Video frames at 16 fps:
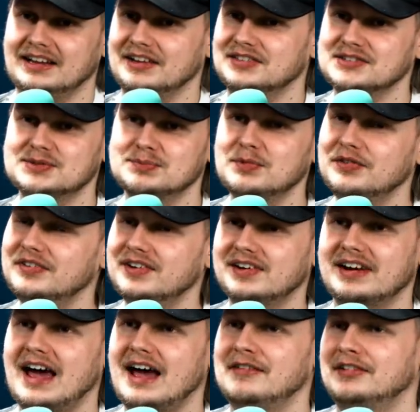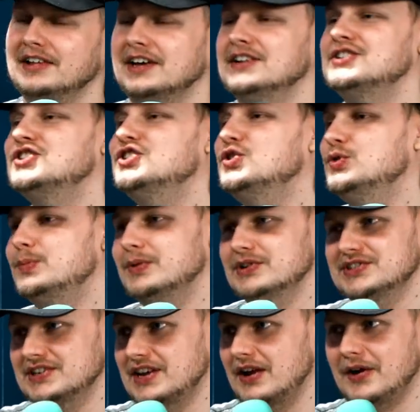this movie could have like a
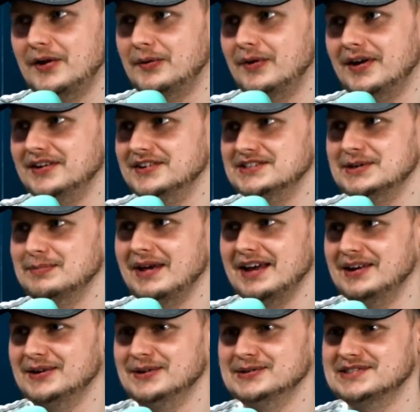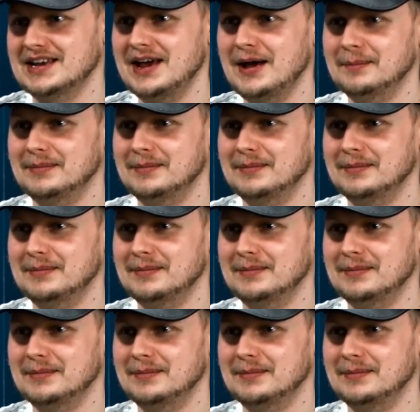2% on Rotten Tomatoes,